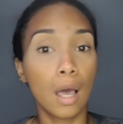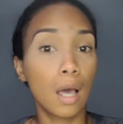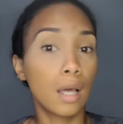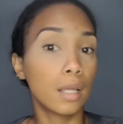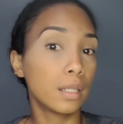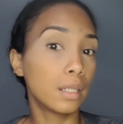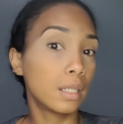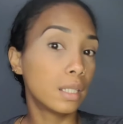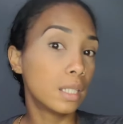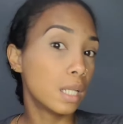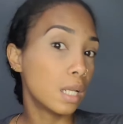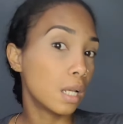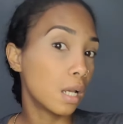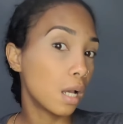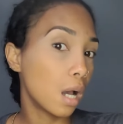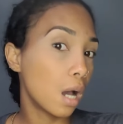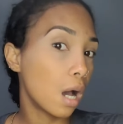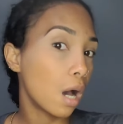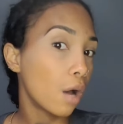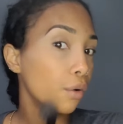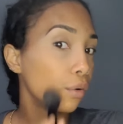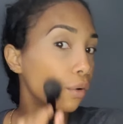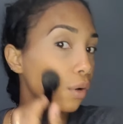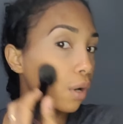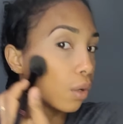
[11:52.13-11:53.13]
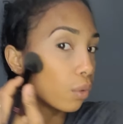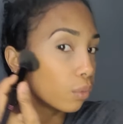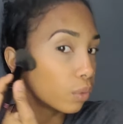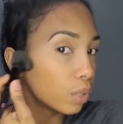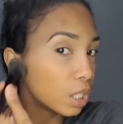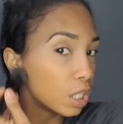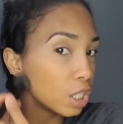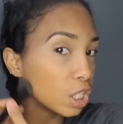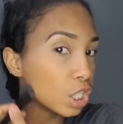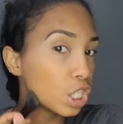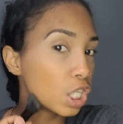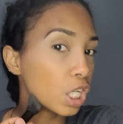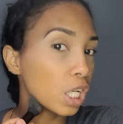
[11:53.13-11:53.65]
The around
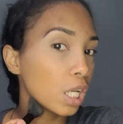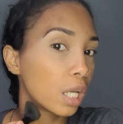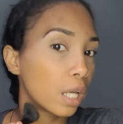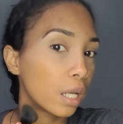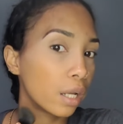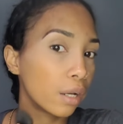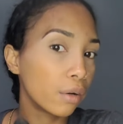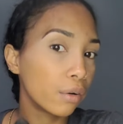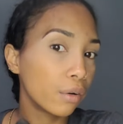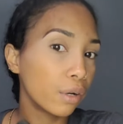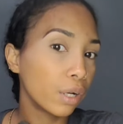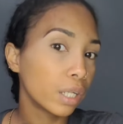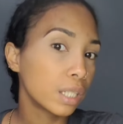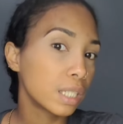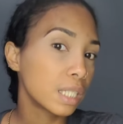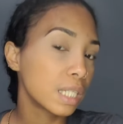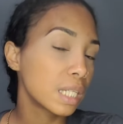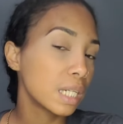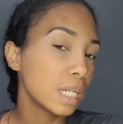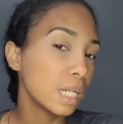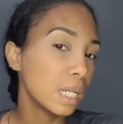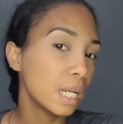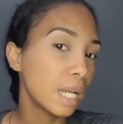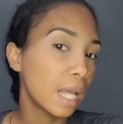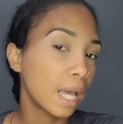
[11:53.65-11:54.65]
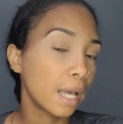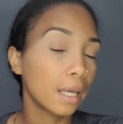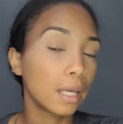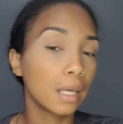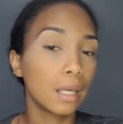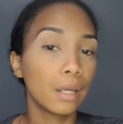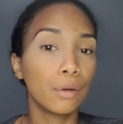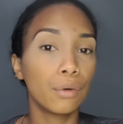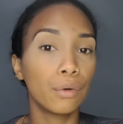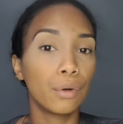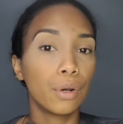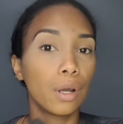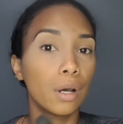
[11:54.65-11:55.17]
the cheek area to the neck
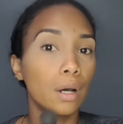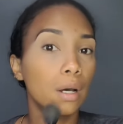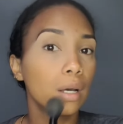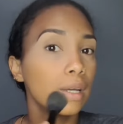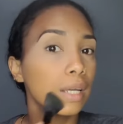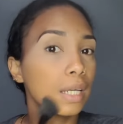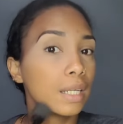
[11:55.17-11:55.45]
area,